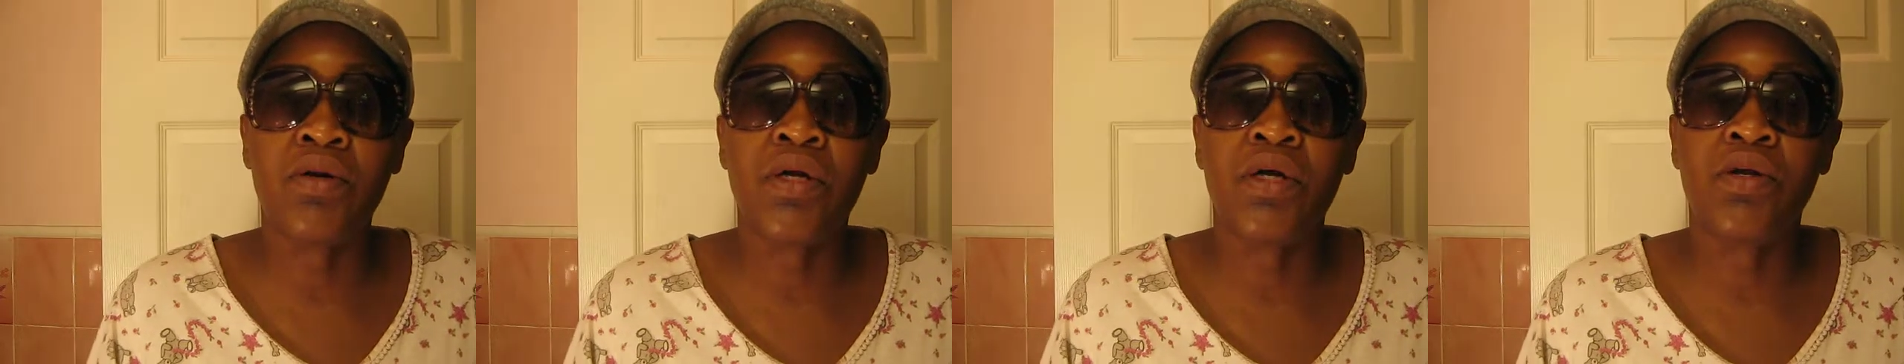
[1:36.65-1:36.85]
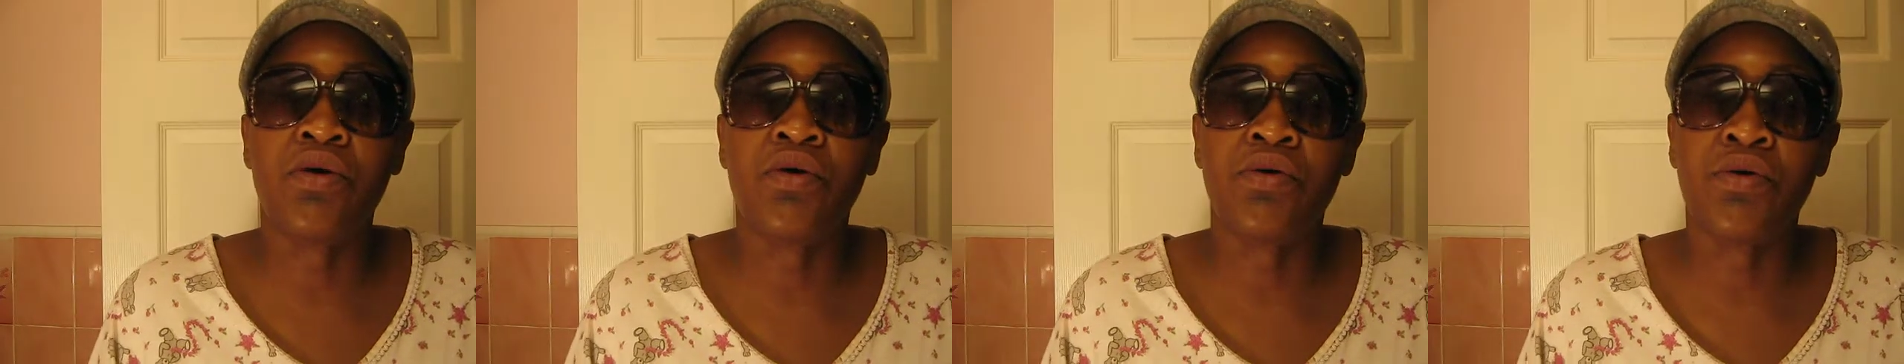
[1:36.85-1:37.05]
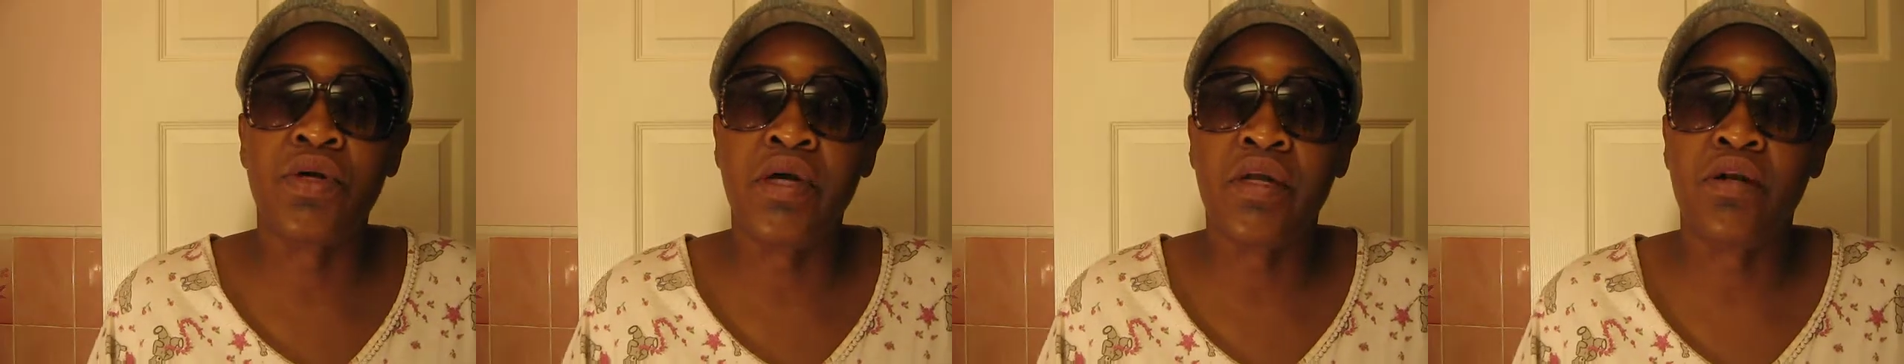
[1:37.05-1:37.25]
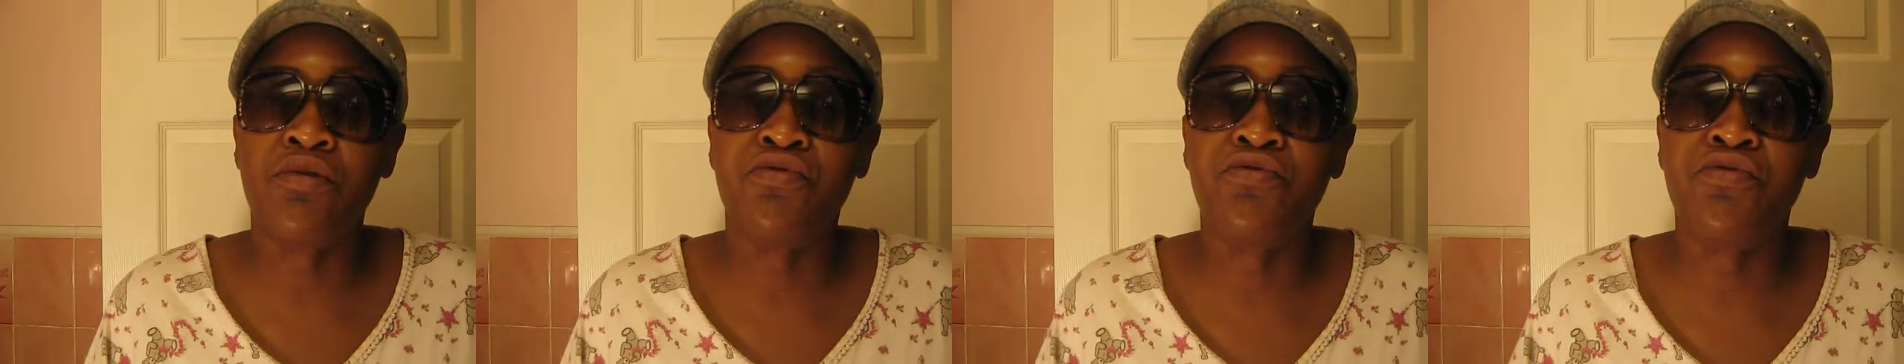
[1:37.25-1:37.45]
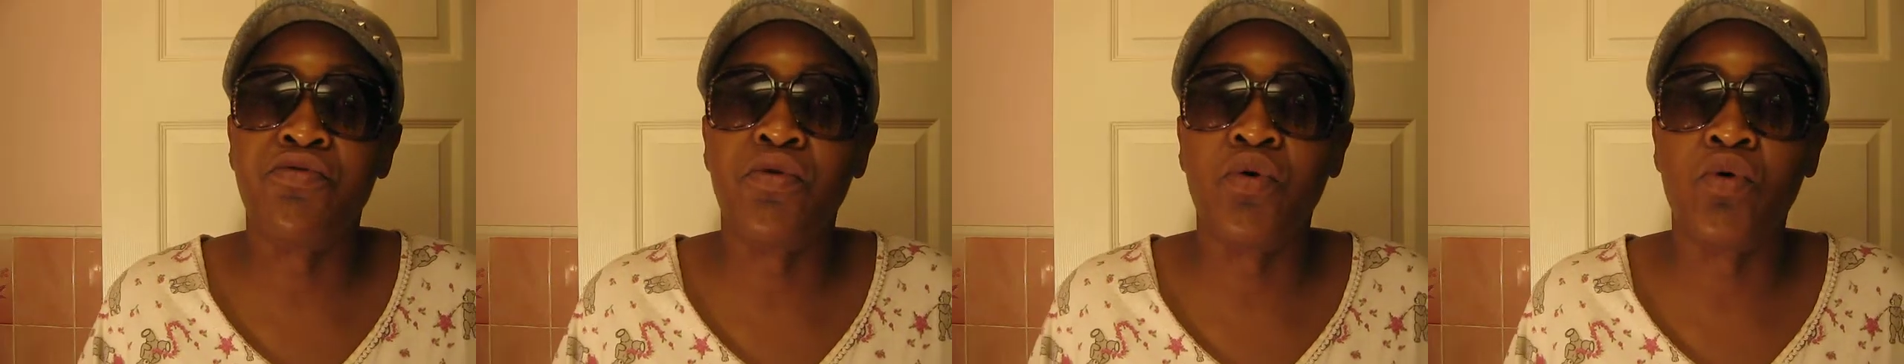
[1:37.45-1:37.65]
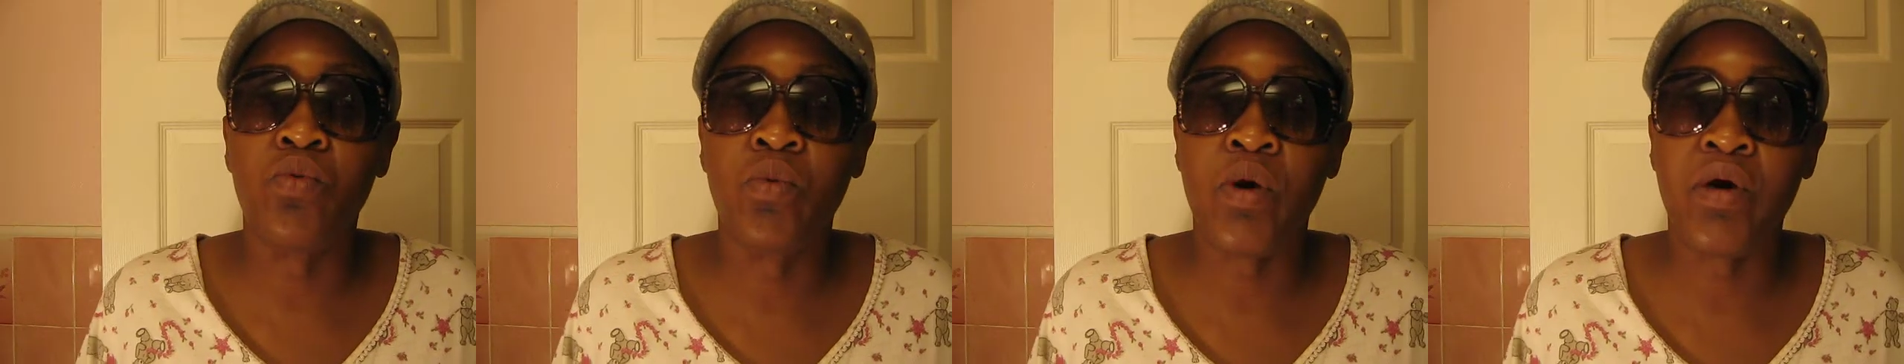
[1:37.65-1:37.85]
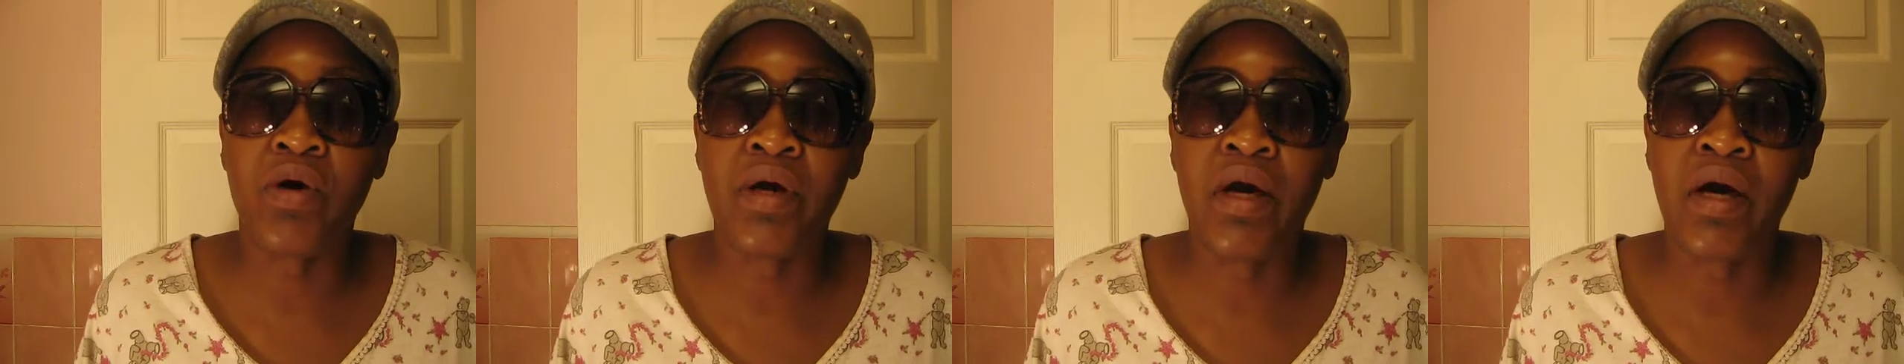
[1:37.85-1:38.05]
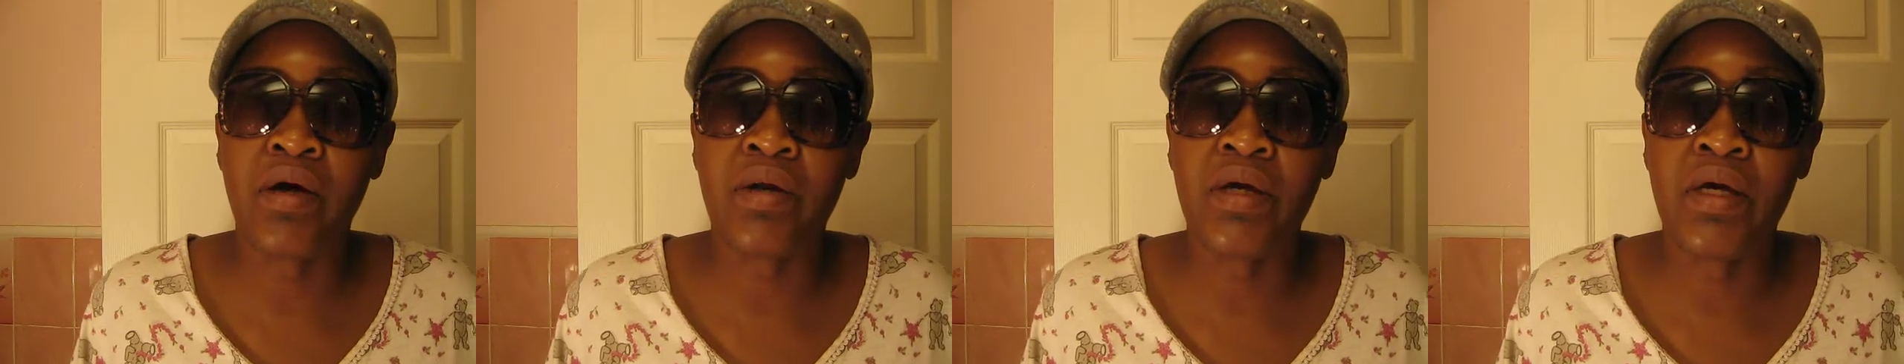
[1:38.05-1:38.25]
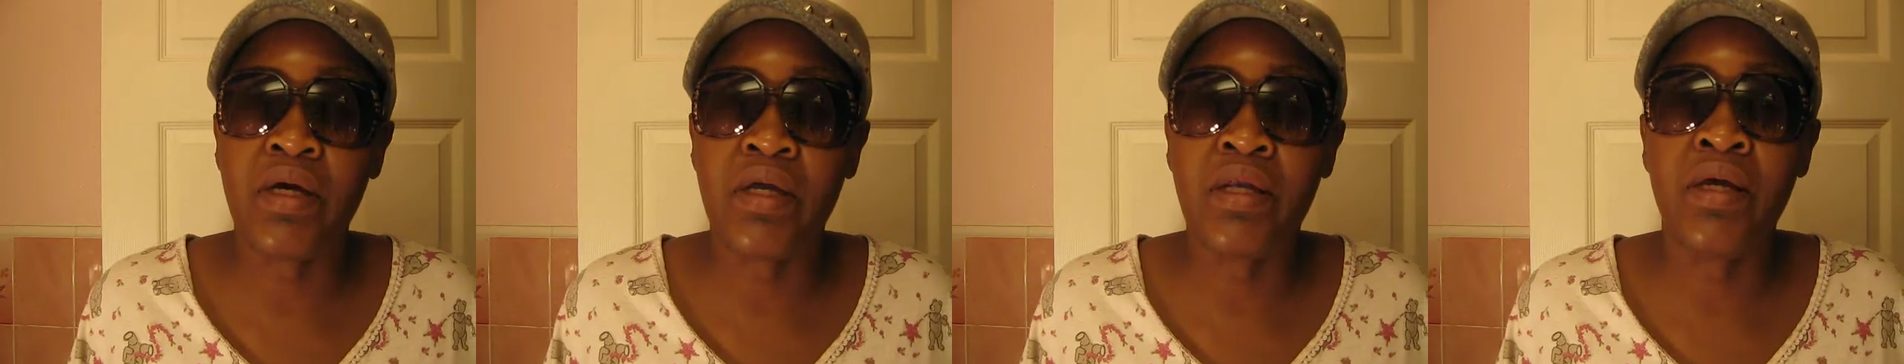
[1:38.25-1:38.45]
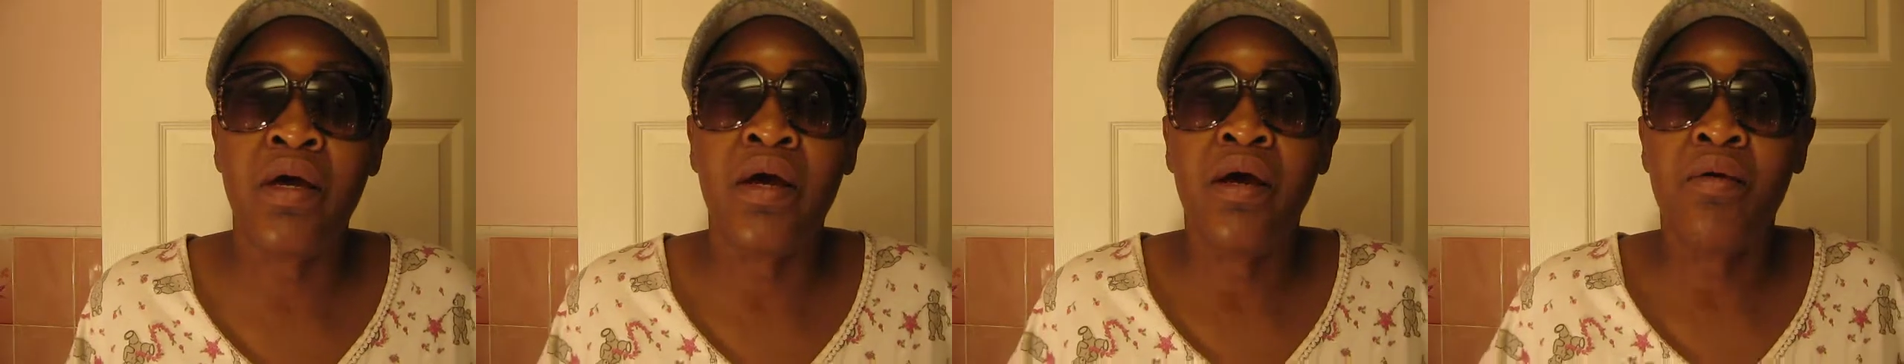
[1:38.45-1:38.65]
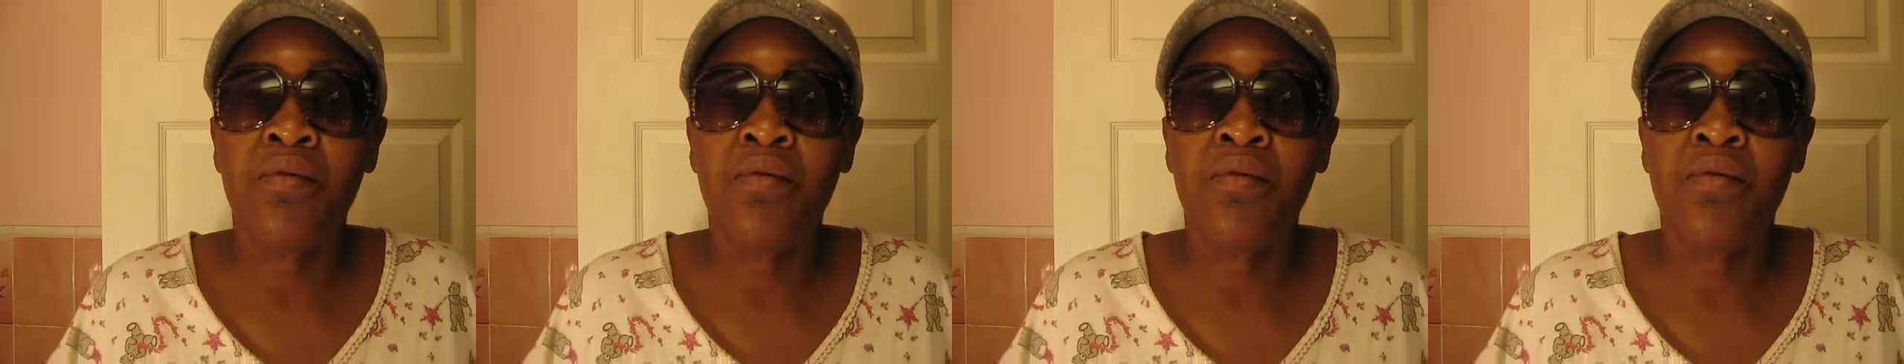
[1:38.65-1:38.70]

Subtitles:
in or get a full workout in,